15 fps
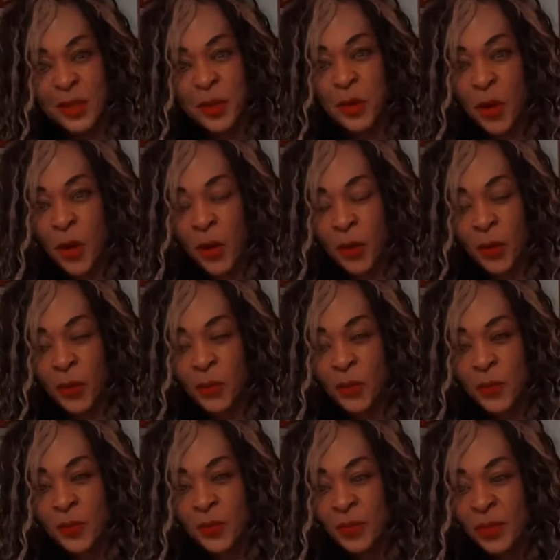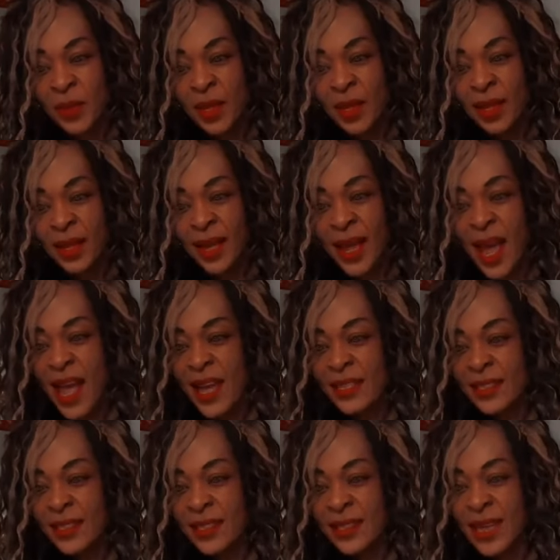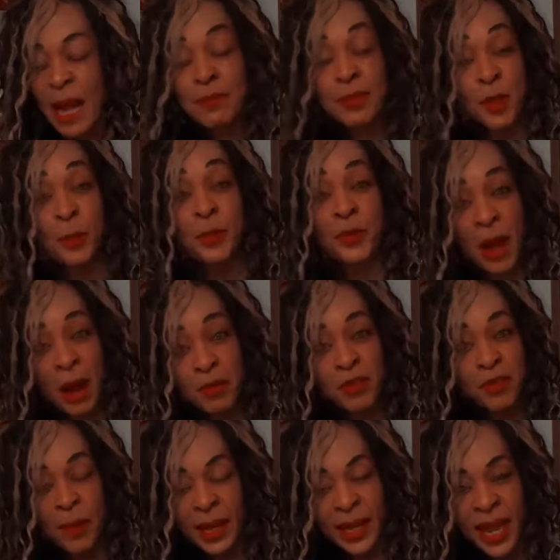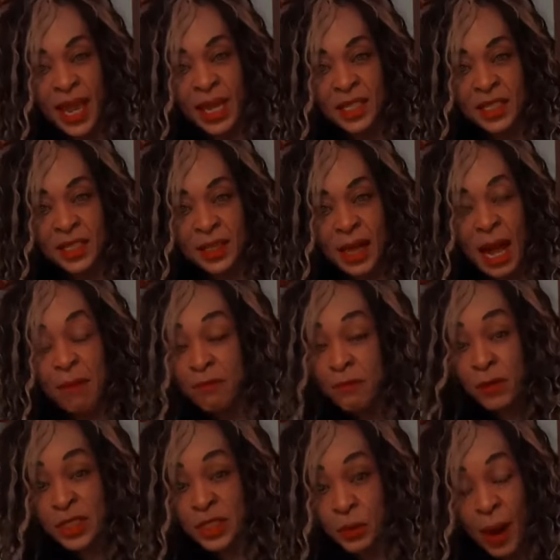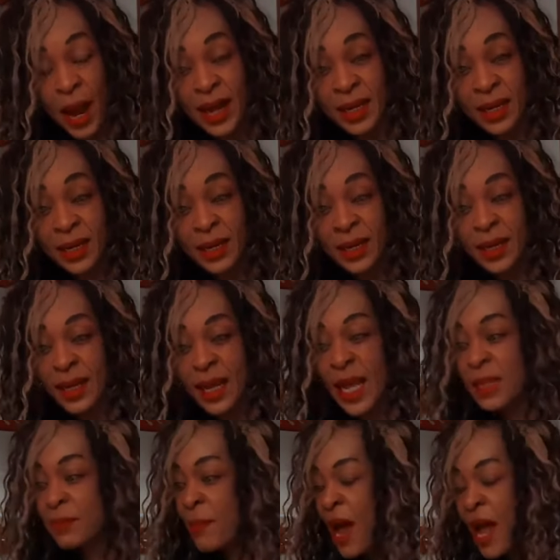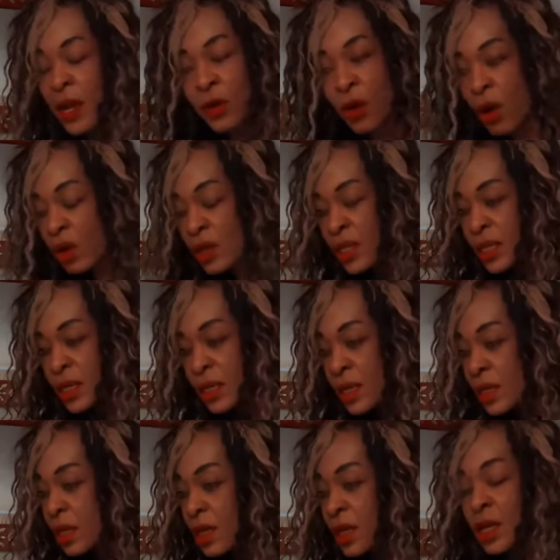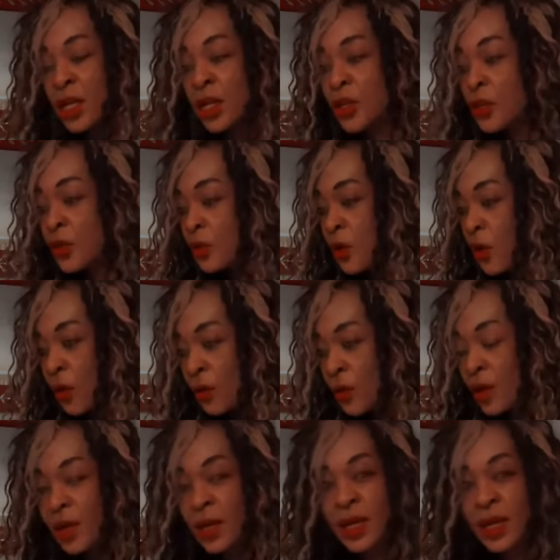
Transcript: You know, and I'm so proud of my age. I'm 41, and my God, you know,